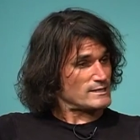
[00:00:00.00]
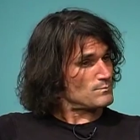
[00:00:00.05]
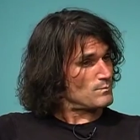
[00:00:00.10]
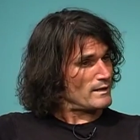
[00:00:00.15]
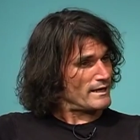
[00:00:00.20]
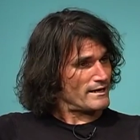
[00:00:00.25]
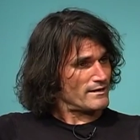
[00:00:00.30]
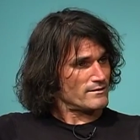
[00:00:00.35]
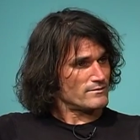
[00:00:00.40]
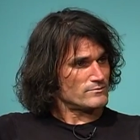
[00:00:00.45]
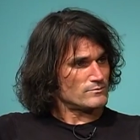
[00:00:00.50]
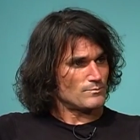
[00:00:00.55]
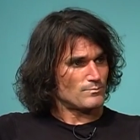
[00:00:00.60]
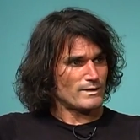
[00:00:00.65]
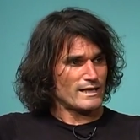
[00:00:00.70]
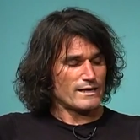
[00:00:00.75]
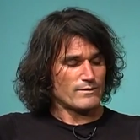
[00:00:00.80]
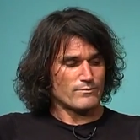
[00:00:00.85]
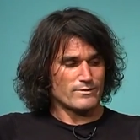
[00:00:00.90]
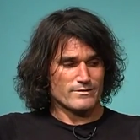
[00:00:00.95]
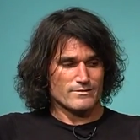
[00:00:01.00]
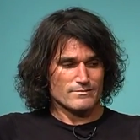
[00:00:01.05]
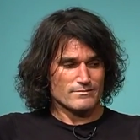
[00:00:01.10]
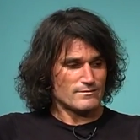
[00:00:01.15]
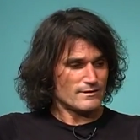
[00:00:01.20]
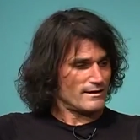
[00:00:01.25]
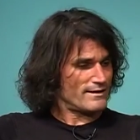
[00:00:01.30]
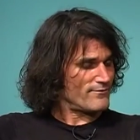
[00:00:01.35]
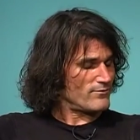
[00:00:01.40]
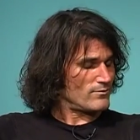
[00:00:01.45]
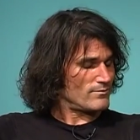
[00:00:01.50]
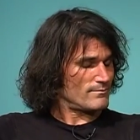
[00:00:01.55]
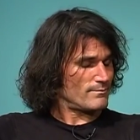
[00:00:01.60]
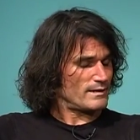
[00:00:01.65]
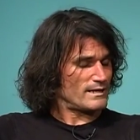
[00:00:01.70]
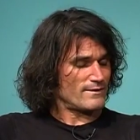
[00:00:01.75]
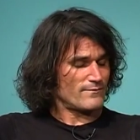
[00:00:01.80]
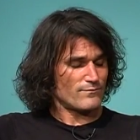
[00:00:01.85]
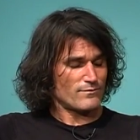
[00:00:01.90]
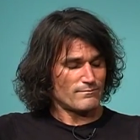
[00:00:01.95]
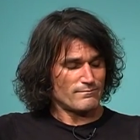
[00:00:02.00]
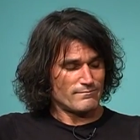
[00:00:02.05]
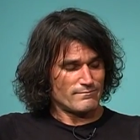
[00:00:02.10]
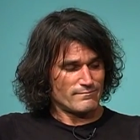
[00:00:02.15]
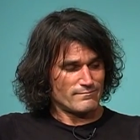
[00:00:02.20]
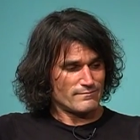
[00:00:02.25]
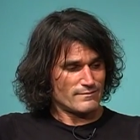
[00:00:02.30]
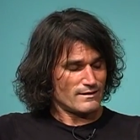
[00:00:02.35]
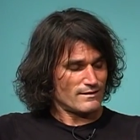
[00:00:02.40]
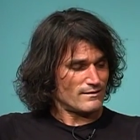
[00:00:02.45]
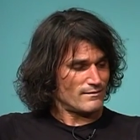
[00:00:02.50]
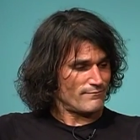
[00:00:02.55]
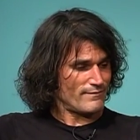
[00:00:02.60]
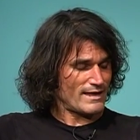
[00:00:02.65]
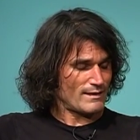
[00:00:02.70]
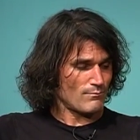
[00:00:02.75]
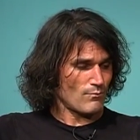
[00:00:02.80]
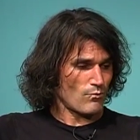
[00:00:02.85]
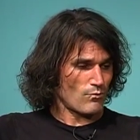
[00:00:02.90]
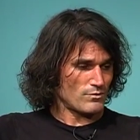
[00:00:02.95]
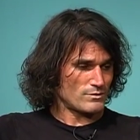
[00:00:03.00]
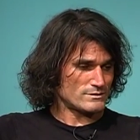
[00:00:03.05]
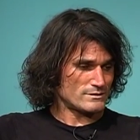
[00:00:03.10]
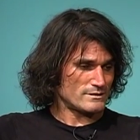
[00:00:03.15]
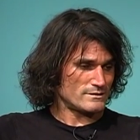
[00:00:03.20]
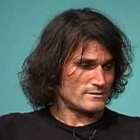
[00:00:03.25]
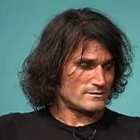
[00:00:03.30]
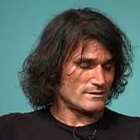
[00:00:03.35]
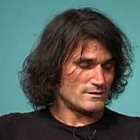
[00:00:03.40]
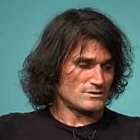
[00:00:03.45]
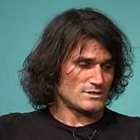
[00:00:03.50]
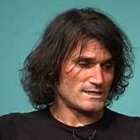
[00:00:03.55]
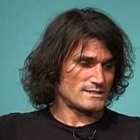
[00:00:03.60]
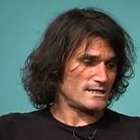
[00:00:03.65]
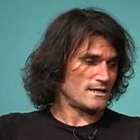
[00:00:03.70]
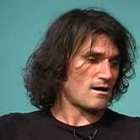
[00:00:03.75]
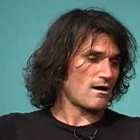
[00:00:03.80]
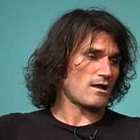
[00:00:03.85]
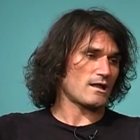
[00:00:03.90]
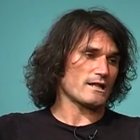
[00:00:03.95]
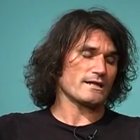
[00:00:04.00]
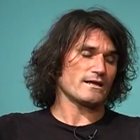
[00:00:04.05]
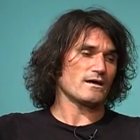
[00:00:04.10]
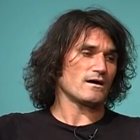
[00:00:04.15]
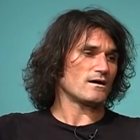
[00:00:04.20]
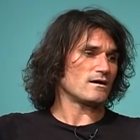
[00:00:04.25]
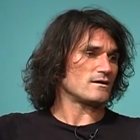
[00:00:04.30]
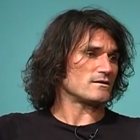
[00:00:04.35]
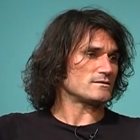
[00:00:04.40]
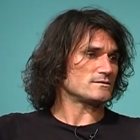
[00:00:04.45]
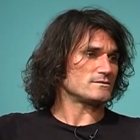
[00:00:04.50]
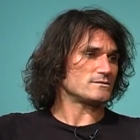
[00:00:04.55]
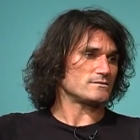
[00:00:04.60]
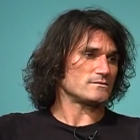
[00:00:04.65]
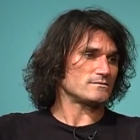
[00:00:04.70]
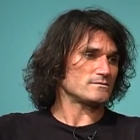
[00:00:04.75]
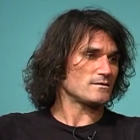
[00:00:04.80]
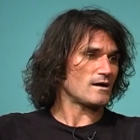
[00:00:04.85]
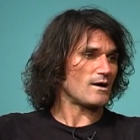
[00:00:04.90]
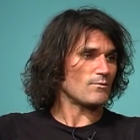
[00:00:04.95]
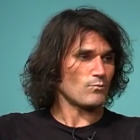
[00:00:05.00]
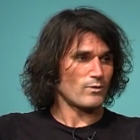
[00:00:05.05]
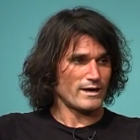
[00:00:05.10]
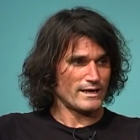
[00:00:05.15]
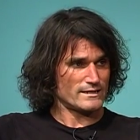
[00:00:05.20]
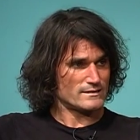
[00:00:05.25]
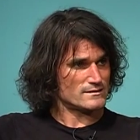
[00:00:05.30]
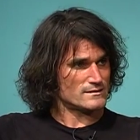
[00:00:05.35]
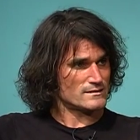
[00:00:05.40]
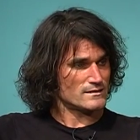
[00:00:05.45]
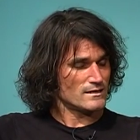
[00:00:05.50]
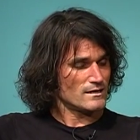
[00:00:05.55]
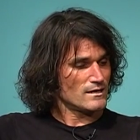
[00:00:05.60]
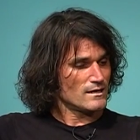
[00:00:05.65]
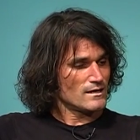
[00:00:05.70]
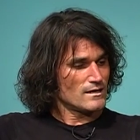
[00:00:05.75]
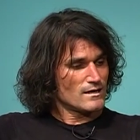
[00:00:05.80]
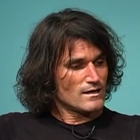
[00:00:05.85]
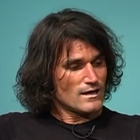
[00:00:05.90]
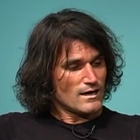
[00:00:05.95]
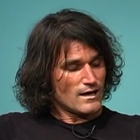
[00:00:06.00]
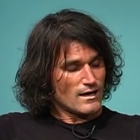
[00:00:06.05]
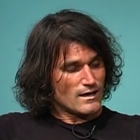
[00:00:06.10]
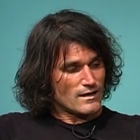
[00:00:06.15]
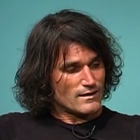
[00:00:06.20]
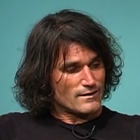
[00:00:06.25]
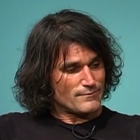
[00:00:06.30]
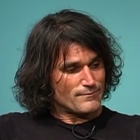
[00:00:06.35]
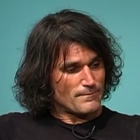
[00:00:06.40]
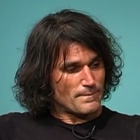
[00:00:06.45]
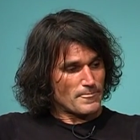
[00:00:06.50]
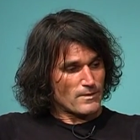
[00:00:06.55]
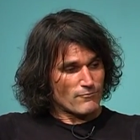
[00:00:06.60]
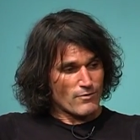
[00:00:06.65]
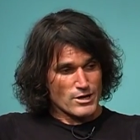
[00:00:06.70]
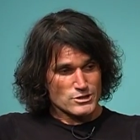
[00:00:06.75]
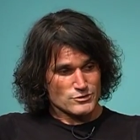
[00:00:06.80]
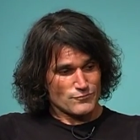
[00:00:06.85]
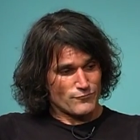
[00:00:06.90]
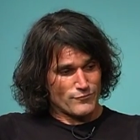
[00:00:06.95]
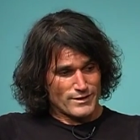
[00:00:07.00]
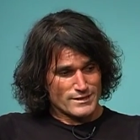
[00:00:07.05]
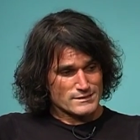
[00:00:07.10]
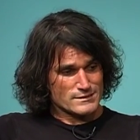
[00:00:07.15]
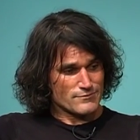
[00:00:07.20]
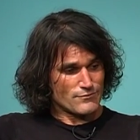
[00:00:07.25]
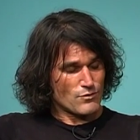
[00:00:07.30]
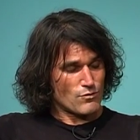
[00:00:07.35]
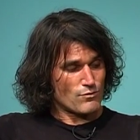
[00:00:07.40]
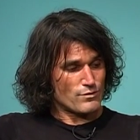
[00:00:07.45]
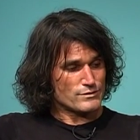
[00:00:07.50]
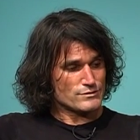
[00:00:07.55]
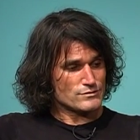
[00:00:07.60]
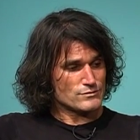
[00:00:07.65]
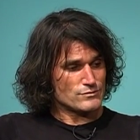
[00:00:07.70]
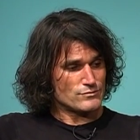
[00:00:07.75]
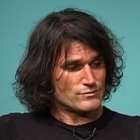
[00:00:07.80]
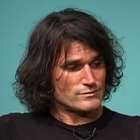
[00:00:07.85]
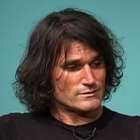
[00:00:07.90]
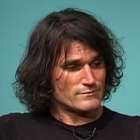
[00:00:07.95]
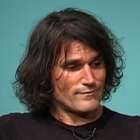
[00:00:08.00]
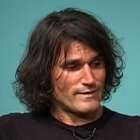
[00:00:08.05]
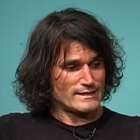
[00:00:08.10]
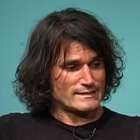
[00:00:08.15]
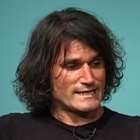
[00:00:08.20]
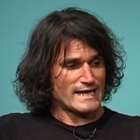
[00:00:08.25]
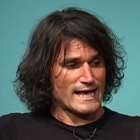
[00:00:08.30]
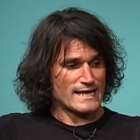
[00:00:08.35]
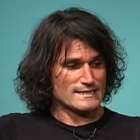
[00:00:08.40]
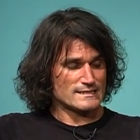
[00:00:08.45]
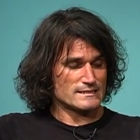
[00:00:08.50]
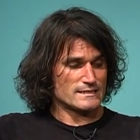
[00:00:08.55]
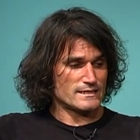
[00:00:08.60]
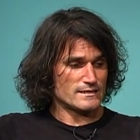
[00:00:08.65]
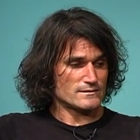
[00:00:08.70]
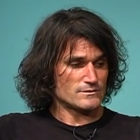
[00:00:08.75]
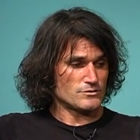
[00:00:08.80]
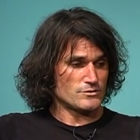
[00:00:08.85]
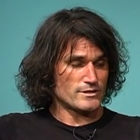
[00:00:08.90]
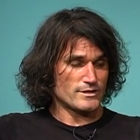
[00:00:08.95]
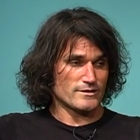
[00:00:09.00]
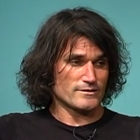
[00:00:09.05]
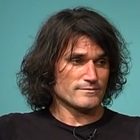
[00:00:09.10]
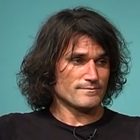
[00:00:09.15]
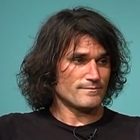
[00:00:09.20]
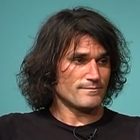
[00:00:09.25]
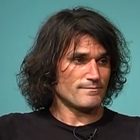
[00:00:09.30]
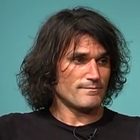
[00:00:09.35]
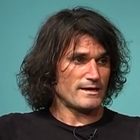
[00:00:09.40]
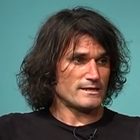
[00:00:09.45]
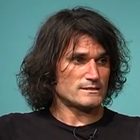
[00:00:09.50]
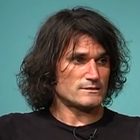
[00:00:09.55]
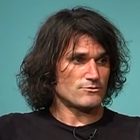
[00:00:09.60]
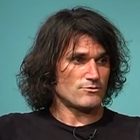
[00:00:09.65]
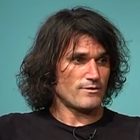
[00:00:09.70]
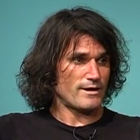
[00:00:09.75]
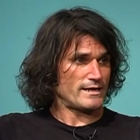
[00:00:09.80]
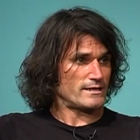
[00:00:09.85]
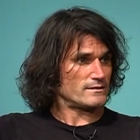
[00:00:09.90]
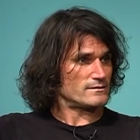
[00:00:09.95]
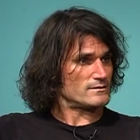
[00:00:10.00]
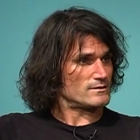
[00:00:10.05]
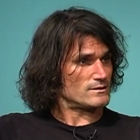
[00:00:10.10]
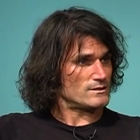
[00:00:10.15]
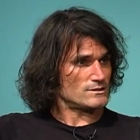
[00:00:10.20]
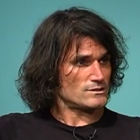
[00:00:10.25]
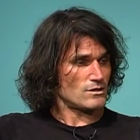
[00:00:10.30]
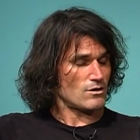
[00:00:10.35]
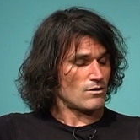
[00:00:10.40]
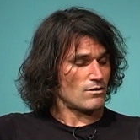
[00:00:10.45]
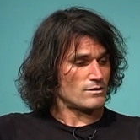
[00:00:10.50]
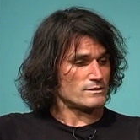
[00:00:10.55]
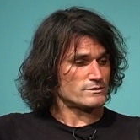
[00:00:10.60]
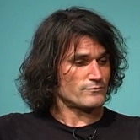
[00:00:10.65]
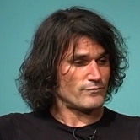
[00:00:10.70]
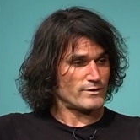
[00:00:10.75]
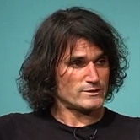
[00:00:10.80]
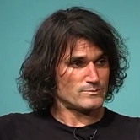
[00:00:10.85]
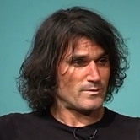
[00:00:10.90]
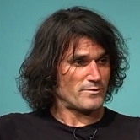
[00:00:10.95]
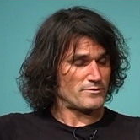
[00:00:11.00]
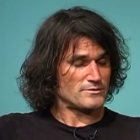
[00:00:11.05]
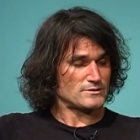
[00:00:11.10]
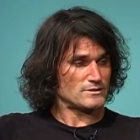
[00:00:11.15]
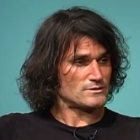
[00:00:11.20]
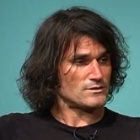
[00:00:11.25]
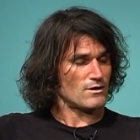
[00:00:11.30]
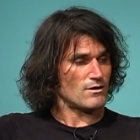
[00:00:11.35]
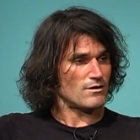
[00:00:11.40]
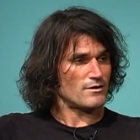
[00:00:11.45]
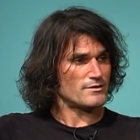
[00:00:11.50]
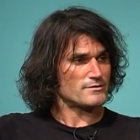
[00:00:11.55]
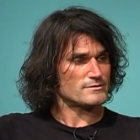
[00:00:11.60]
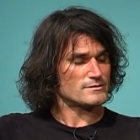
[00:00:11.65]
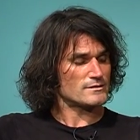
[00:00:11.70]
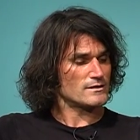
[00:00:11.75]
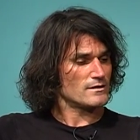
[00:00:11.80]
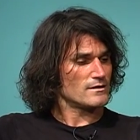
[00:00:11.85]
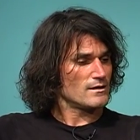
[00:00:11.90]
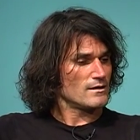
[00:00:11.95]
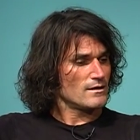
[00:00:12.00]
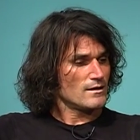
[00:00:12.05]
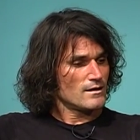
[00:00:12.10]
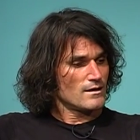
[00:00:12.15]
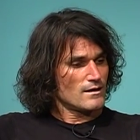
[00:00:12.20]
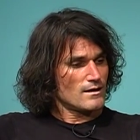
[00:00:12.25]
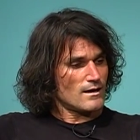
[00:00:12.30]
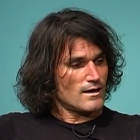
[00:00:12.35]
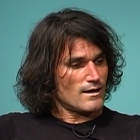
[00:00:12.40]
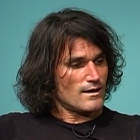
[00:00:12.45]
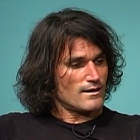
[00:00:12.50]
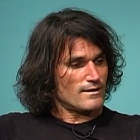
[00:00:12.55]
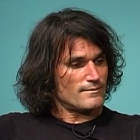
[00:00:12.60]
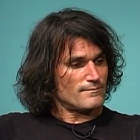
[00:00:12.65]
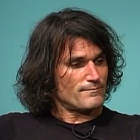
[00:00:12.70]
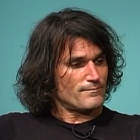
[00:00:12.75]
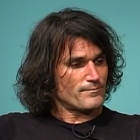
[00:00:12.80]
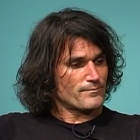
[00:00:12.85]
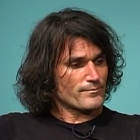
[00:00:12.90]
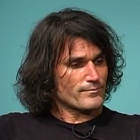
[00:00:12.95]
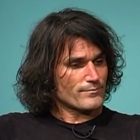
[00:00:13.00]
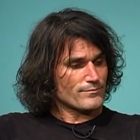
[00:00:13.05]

player, who played with everybody from uh, Van Morrison to Jesse Colin Young to Tom Waits. Um, Roger Fritz, of course, who's a fantastic luthier, makes great guitars, Fritz Brothers guitars. Mm-hmm. Um,